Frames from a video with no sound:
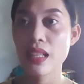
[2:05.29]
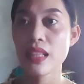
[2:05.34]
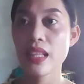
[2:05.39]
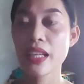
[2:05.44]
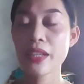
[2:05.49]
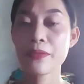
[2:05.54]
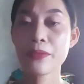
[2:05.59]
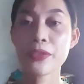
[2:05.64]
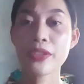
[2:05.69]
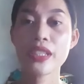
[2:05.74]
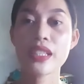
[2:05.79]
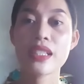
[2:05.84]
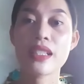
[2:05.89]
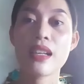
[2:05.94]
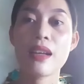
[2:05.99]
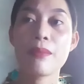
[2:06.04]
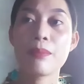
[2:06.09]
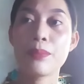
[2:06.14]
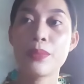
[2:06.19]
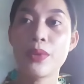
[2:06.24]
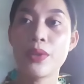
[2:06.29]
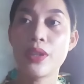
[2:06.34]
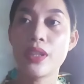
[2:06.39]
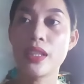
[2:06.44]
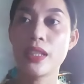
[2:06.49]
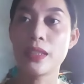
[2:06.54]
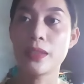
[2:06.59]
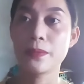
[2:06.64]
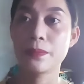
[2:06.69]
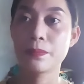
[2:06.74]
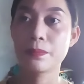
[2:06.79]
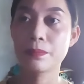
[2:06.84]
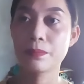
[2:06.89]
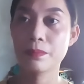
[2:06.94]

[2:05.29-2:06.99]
like for example,